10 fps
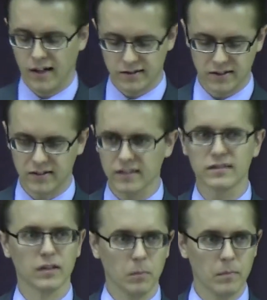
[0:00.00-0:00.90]
It's a
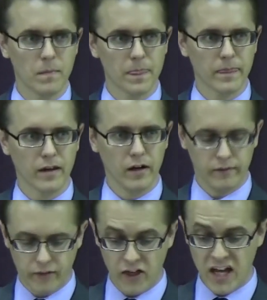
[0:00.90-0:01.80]
system
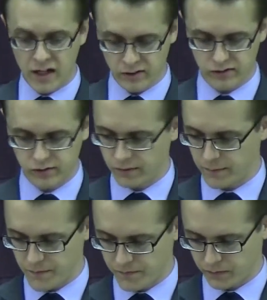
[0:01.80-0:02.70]
of things.
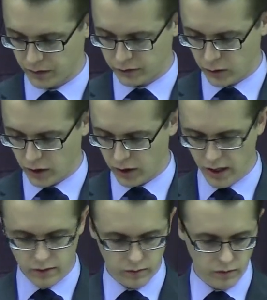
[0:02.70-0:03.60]
Let's go to
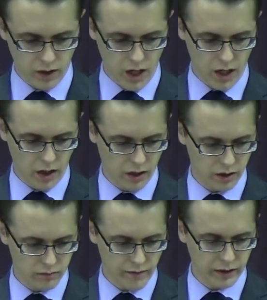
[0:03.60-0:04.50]
uh,
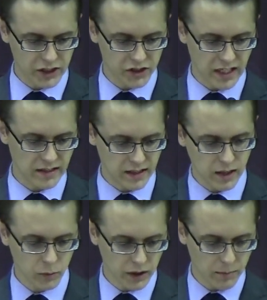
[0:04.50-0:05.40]
Revelation
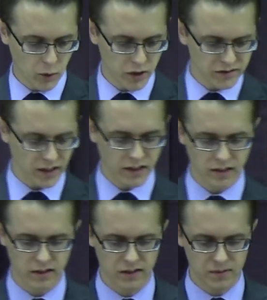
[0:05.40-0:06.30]
eighteen. We'll get more insight
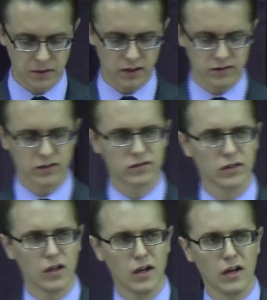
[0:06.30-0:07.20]
into this because
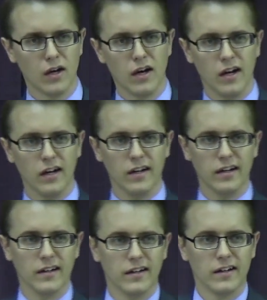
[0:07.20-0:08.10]
it's uh,
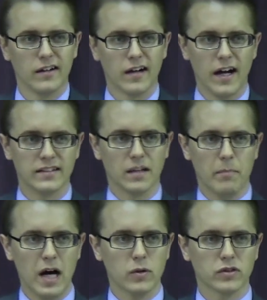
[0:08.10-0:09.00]
it's
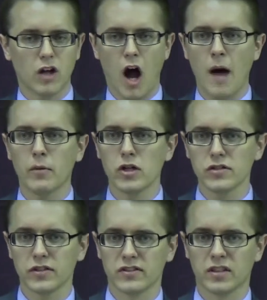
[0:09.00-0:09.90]
about
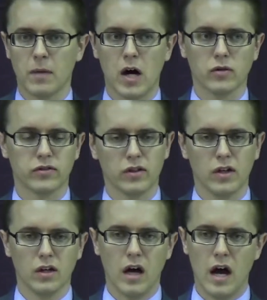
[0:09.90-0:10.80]
commerce. It's about
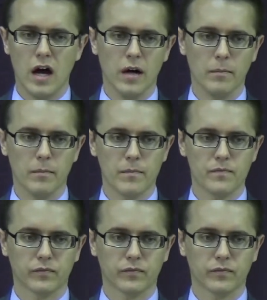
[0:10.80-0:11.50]
um,